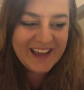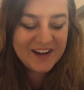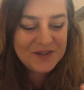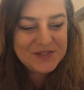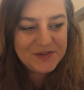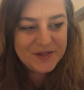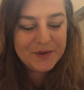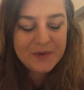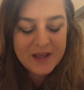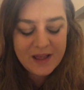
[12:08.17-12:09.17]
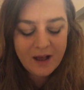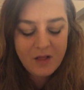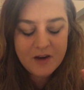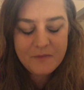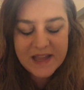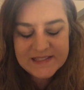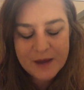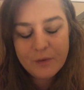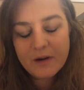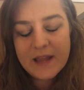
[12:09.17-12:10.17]
and also do a lot of mindset
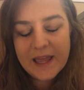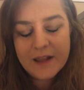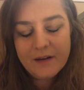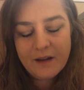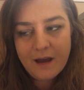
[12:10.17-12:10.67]
work, and